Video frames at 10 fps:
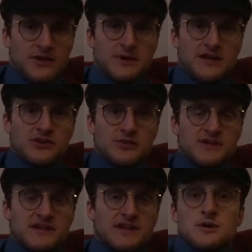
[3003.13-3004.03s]
by
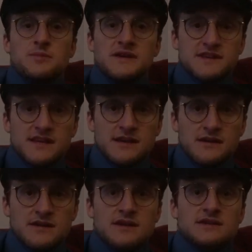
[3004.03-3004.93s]
decreasing obesity,
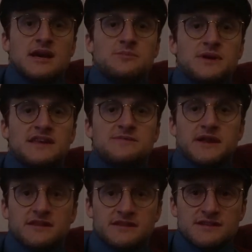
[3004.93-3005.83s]
diabetes
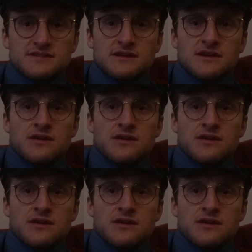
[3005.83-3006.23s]
mellitus,